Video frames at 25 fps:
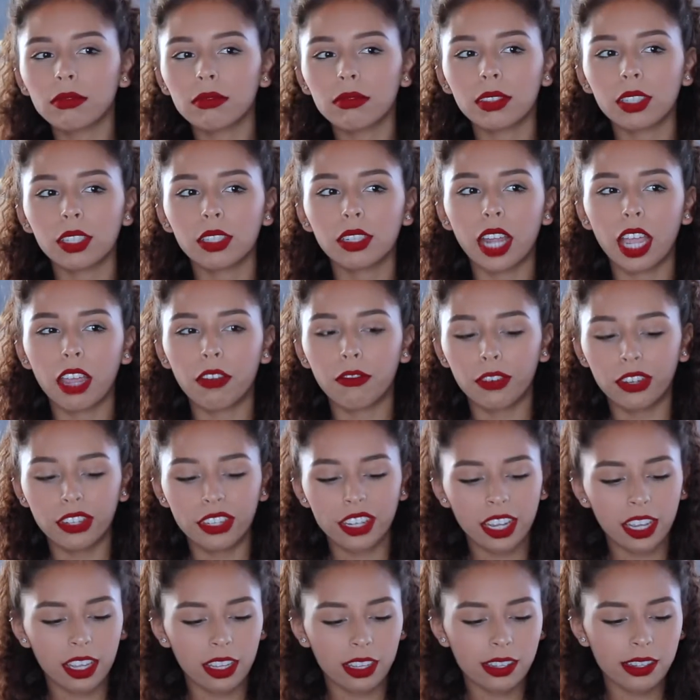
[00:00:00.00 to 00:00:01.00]
their
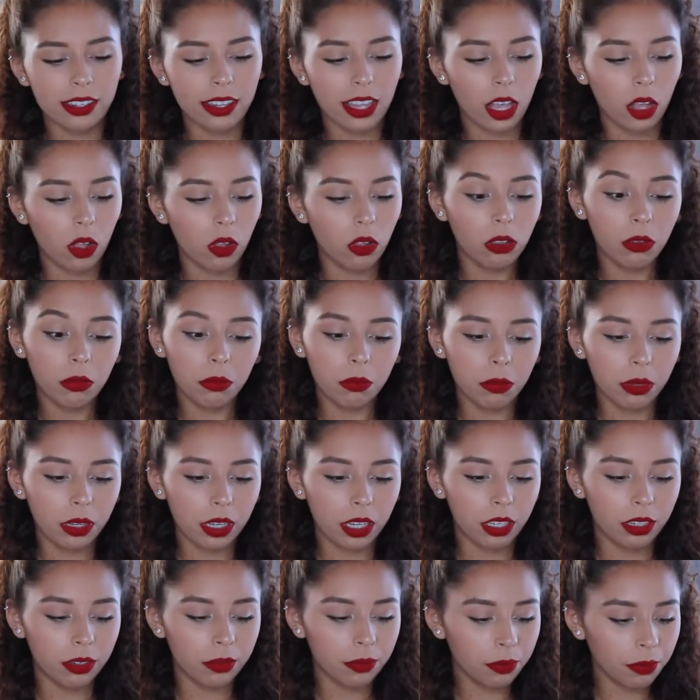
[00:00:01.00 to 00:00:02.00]
everyday sale.
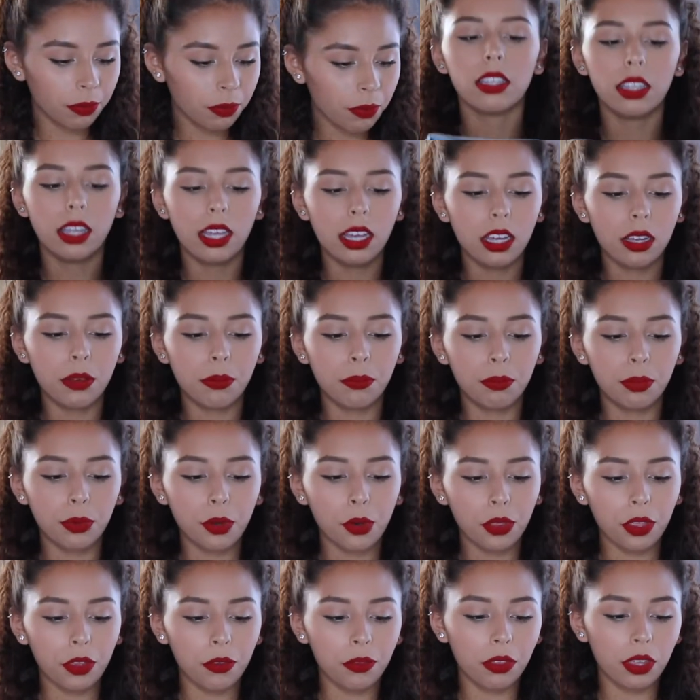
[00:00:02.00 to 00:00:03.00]
But
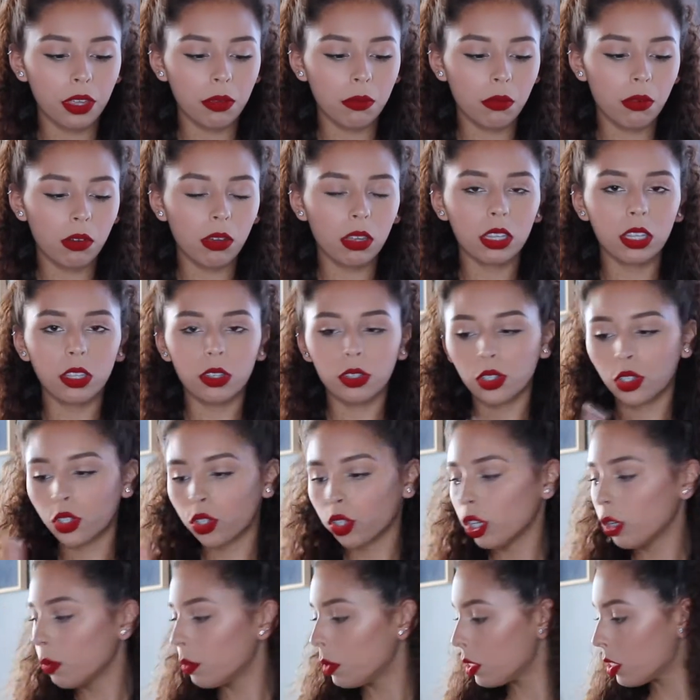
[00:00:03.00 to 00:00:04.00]
both of them, the
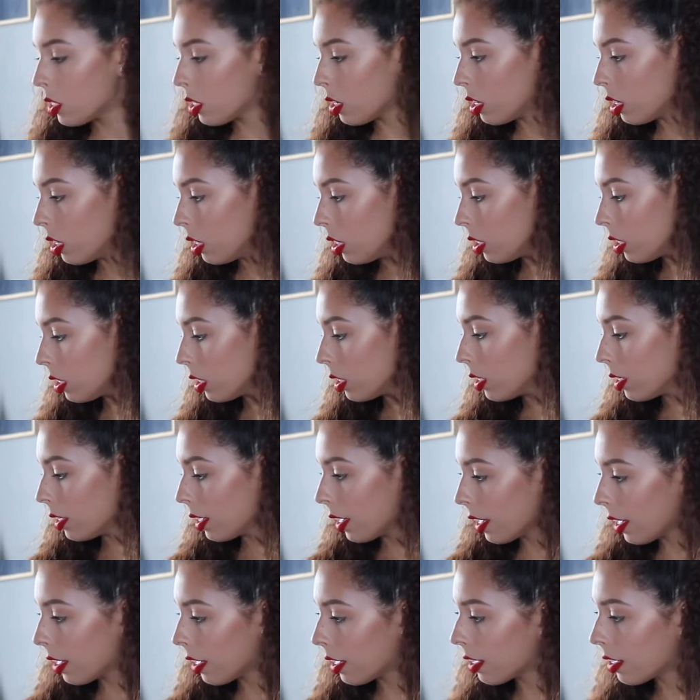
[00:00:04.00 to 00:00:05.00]
shirt was
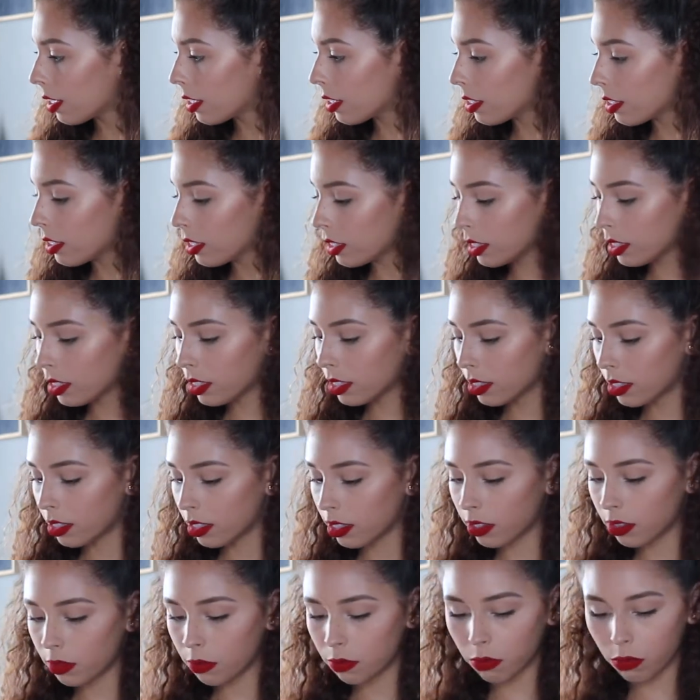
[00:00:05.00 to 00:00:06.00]
a
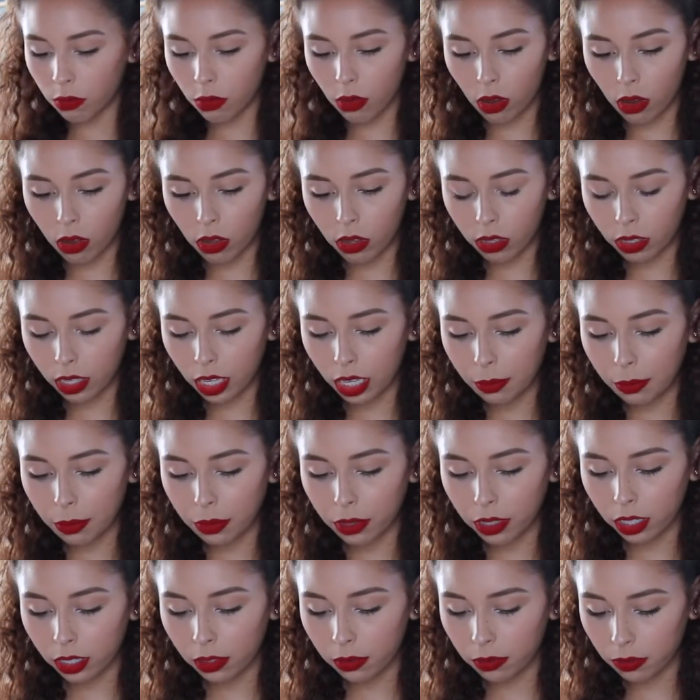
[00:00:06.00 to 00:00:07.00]
small, I
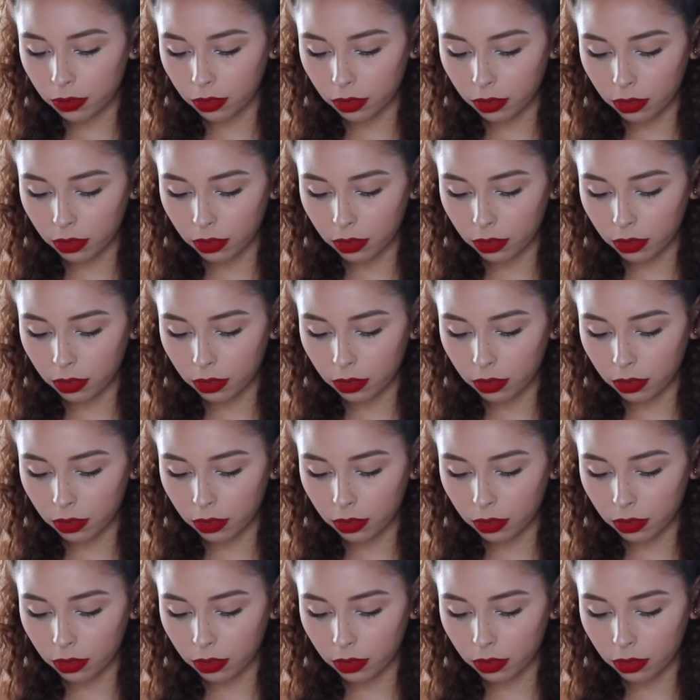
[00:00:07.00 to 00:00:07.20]
believe.